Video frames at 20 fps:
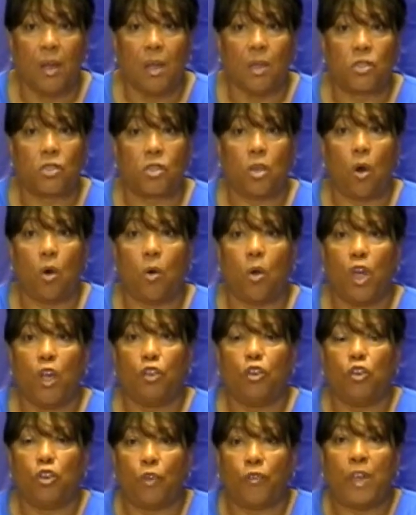So,
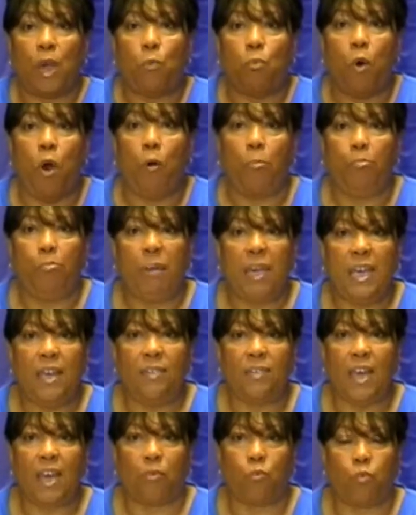you know, there won't
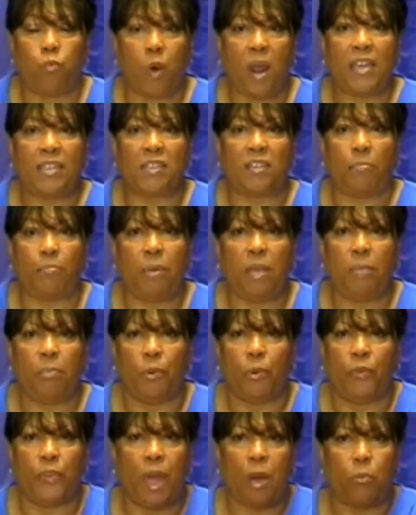be that race of
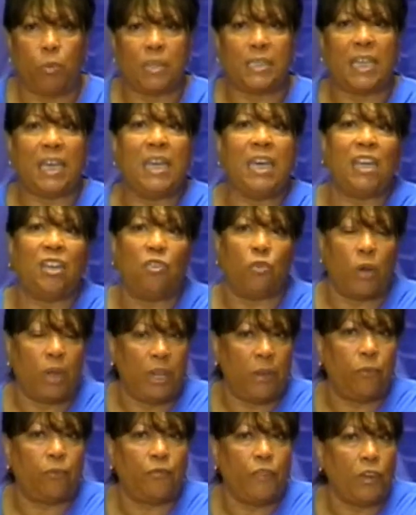people that was ignorant
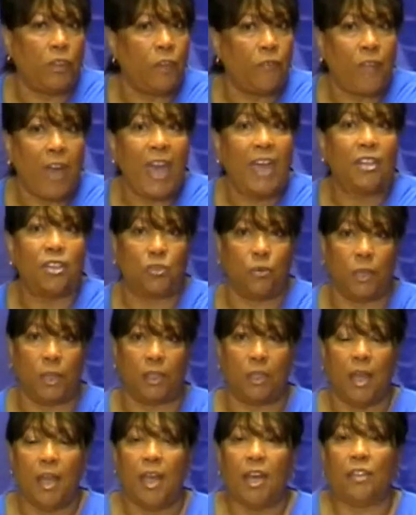and full of hatred.